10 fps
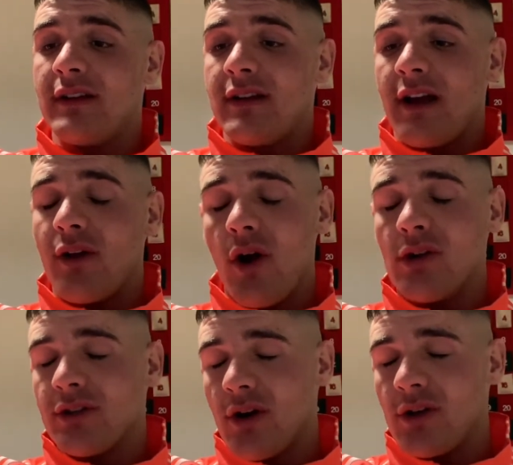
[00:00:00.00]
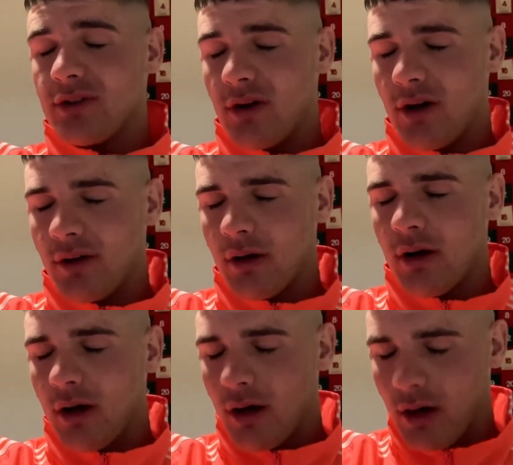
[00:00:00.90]
and on and on and
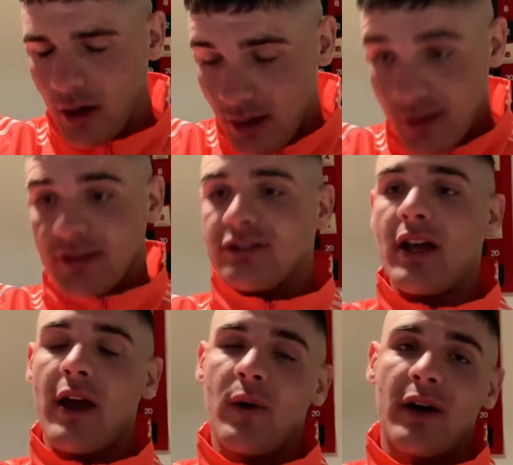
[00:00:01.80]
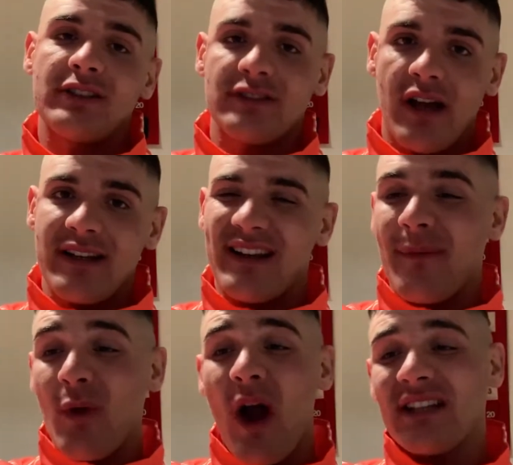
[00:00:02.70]
on. So I decided
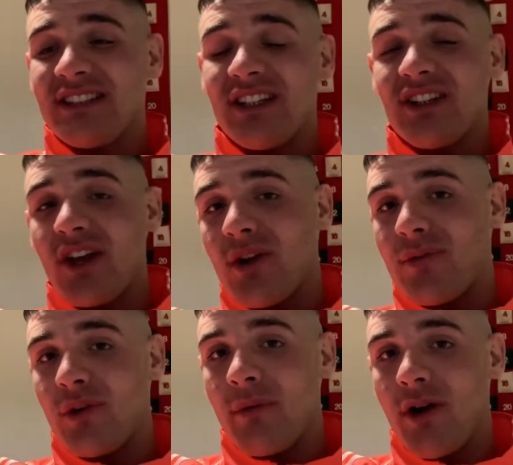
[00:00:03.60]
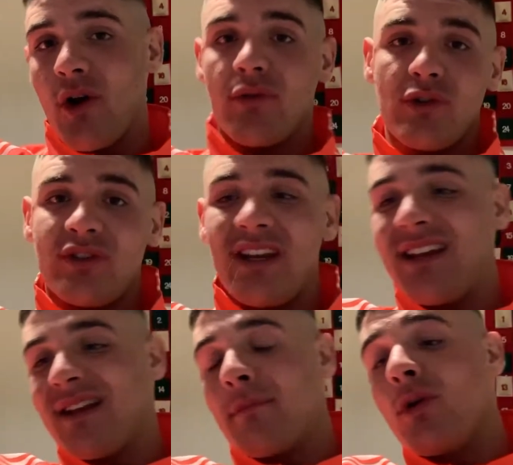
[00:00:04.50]
I'm not actually going to go through my whole
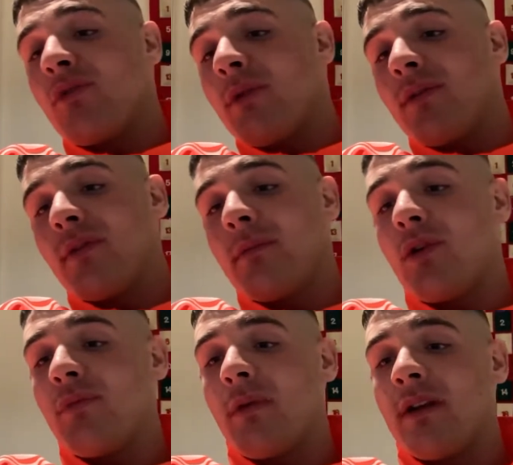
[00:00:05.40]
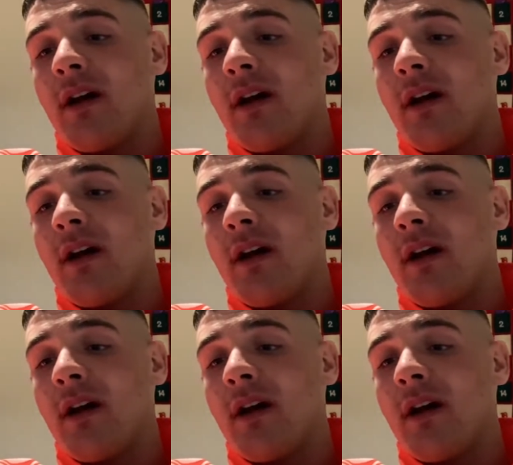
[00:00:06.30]
routine movement for movement,